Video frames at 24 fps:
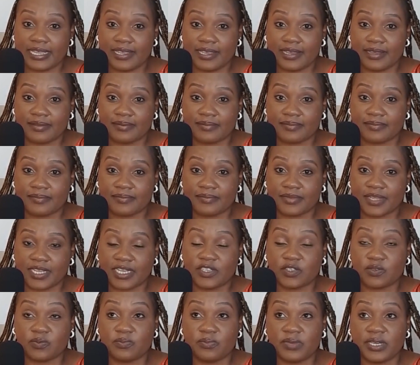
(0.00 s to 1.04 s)
Kinya.
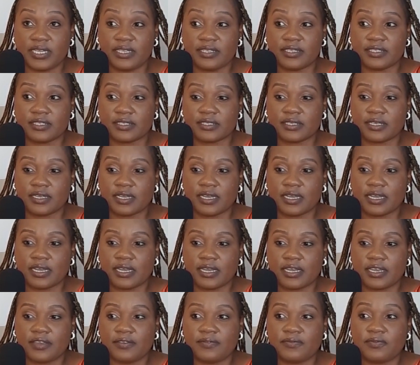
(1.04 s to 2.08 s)
It means
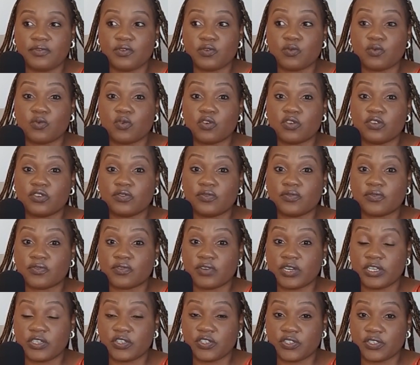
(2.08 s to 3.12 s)
if you want
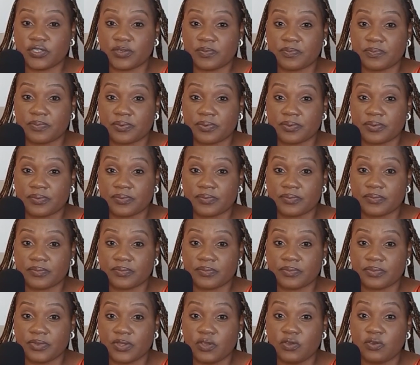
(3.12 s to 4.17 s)
friendship,
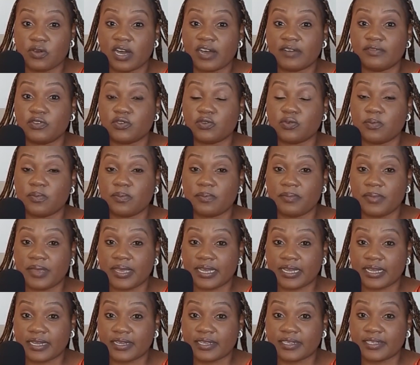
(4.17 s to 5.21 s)
you have to
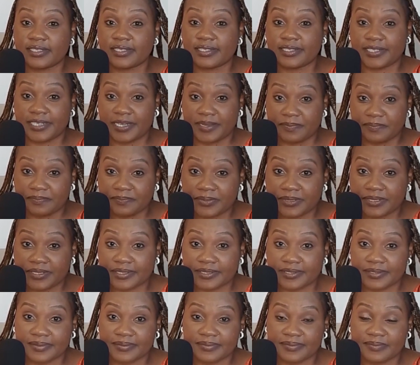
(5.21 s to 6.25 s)
make
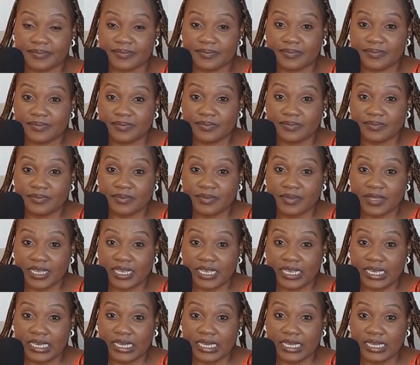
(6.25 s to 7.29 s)
steps.
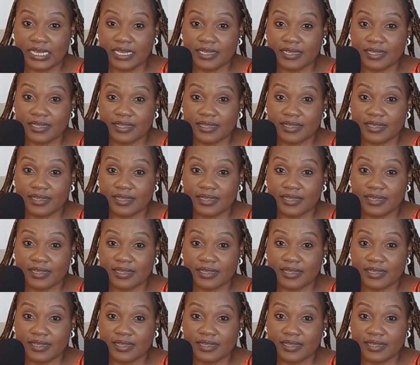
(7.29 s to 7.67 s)
Yeah?